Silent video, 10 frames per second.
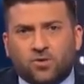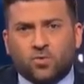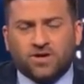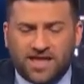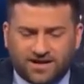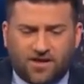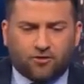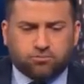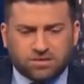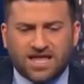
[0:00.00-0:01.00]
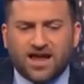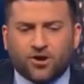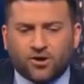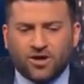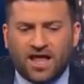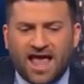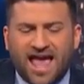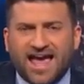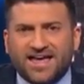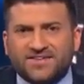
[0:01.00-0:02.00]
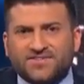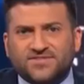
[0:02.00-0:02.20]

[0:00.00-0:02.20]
where yet another player has